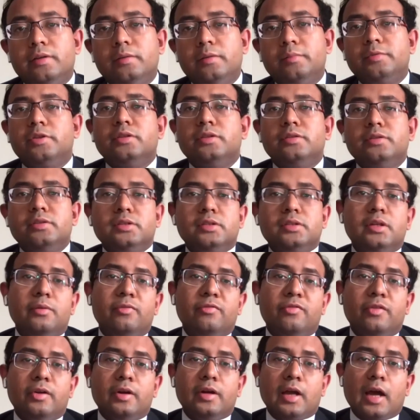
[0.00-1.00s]
assumptions,
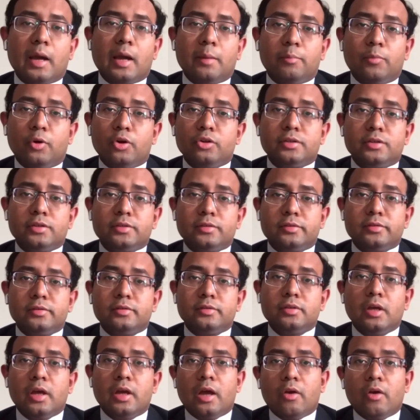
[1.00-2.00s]
different
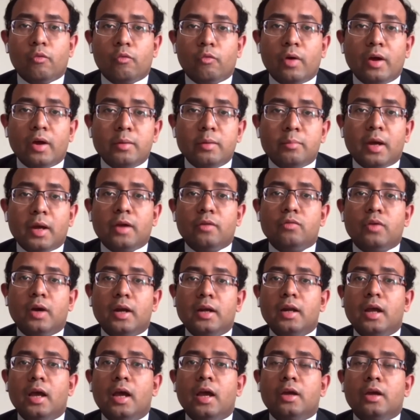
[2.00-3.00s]
hypotheses one by
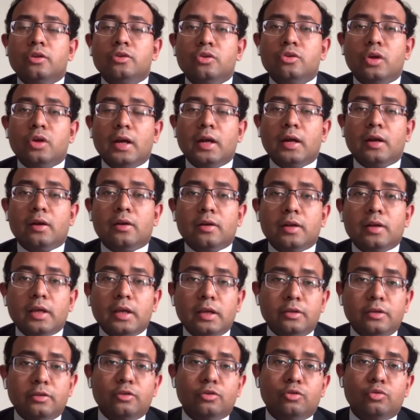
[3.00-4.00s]
one, you can
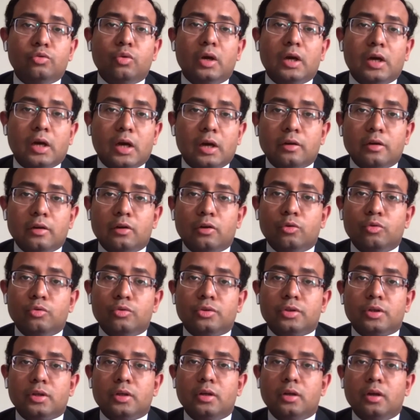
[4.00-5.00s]
reach to a
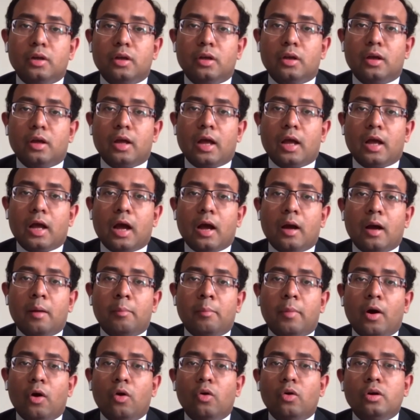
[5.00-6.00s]
conclusion
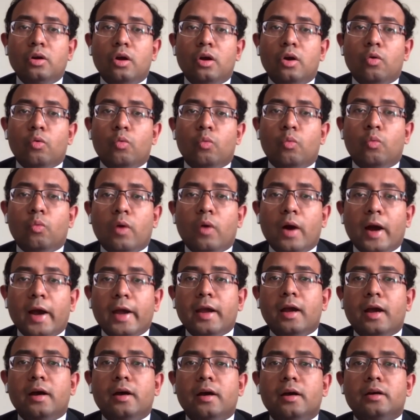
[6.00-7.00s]
about
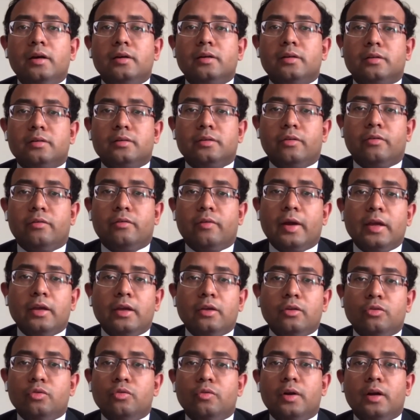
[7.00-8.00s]
why uh, why
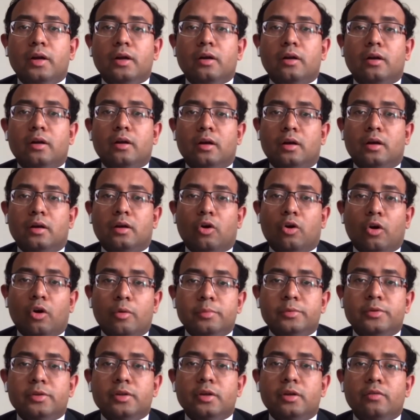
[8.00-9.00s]
you were uh,
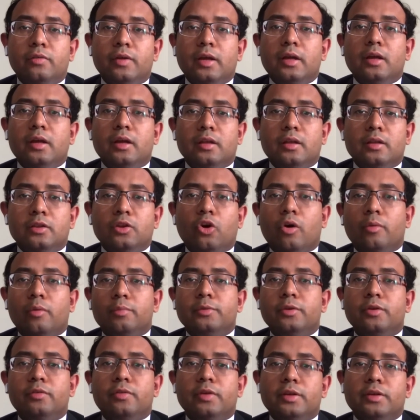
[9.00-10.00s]
observing the
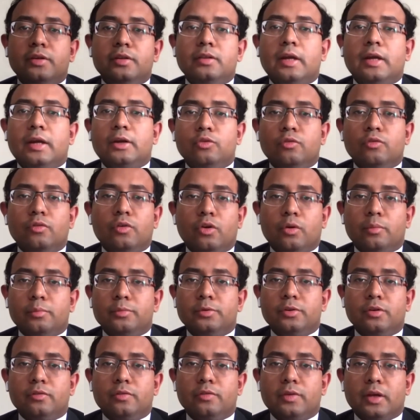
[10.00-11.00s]
observation that you were
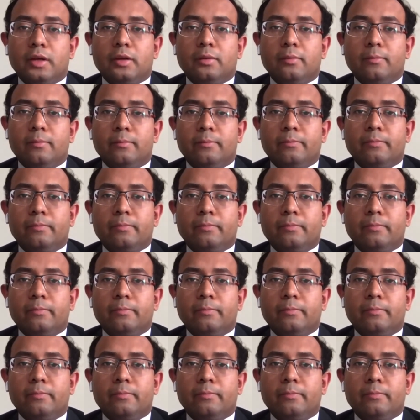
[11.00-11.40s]
observing.